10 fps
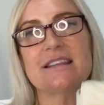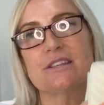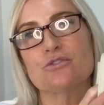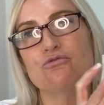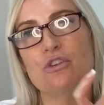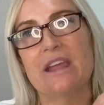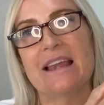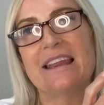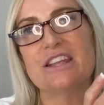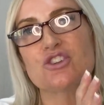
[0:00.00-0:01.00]
These are
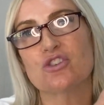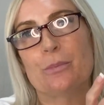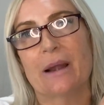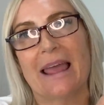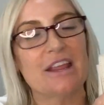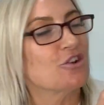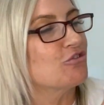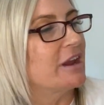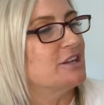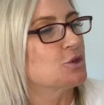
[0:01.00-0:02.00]
really AAA
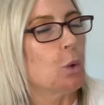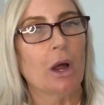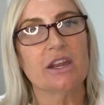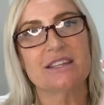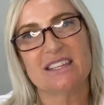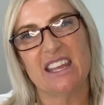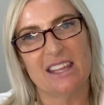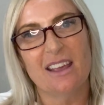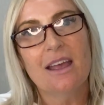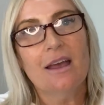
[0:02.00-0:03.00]
grade
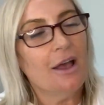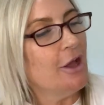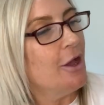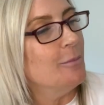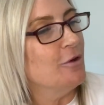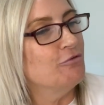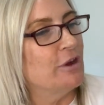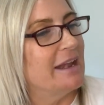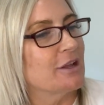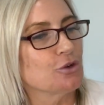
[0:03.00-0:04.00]
quality,
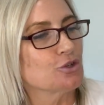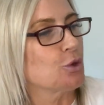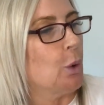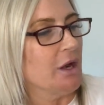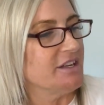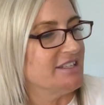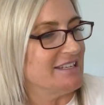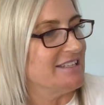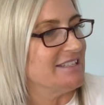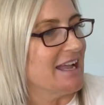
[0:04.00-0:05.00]
really good
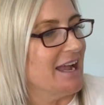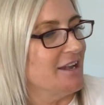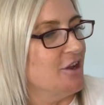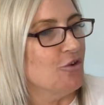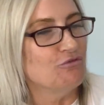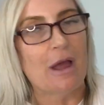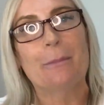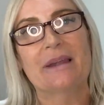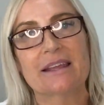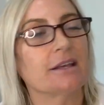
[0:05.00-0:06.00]
quality designer
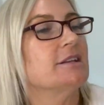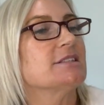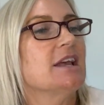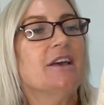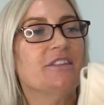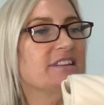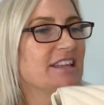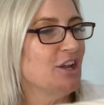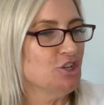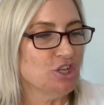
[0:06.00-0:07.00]
replicas. The
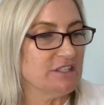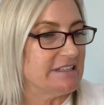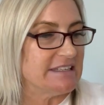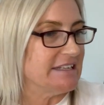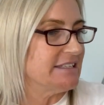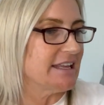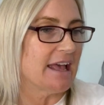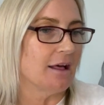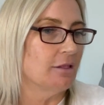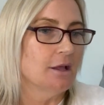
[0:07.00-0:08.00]
attention to
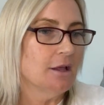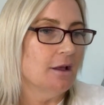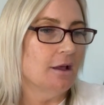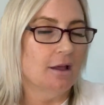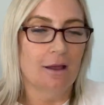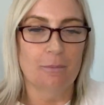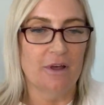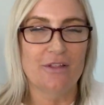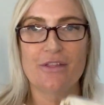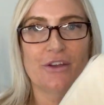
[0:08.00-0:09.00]
detail
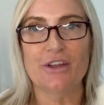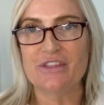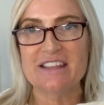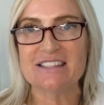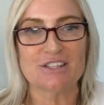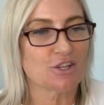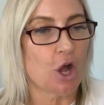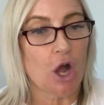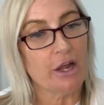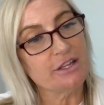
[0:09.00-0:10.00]
that this has
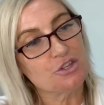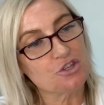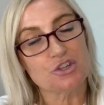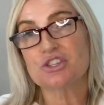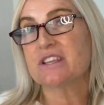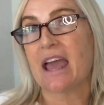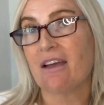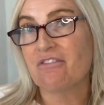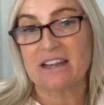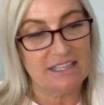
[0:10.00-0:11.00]
got is just,
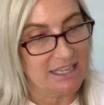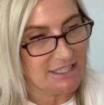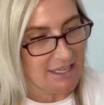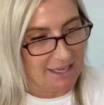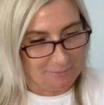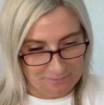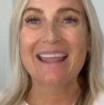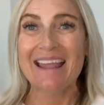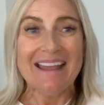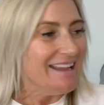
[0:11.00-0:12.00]
yeah, fantastic.
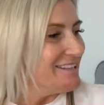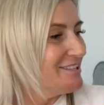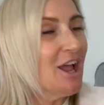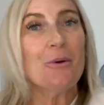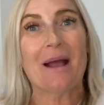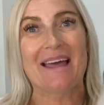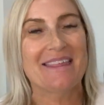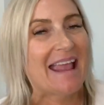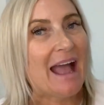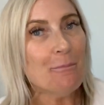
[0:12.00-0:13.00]
So
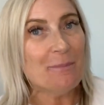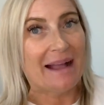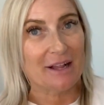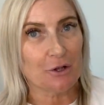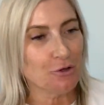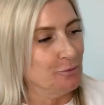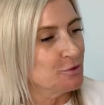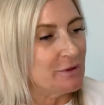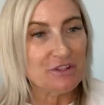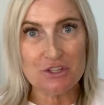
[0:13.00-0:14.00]
the handbag
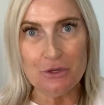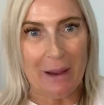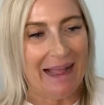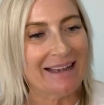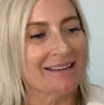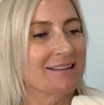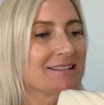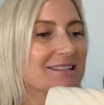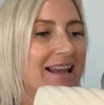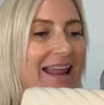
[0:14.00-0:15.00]
comes with two
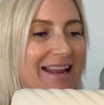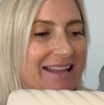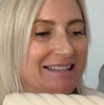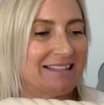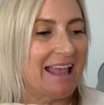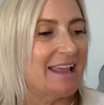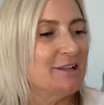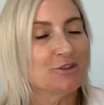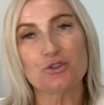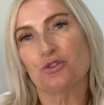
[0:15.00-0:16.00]
handles, like I
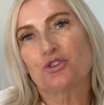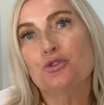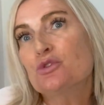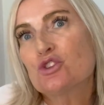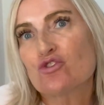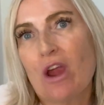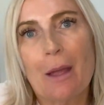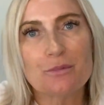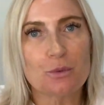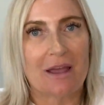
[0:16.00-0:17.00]
say, or two
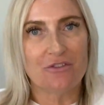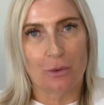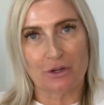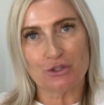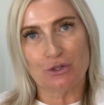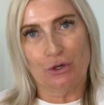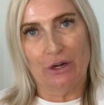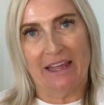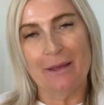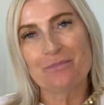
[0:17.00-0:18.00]
straps, whatever you want to
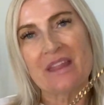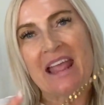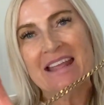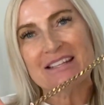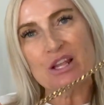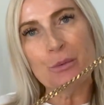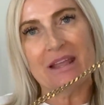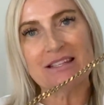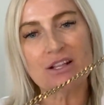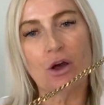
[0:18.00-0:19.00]
call it. So
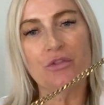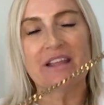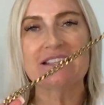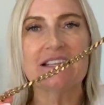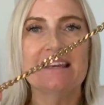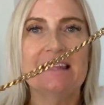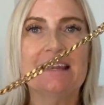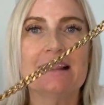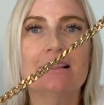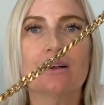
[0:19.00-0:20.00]
it's got this
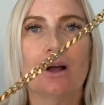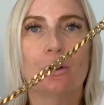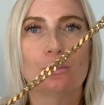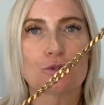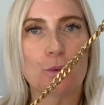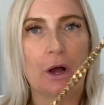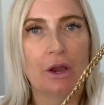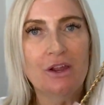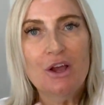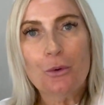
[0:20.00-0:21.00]
little gold
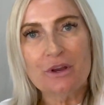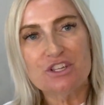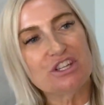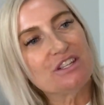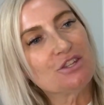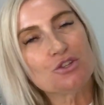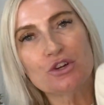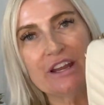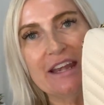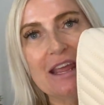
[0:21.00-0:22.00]
one, which is stunning.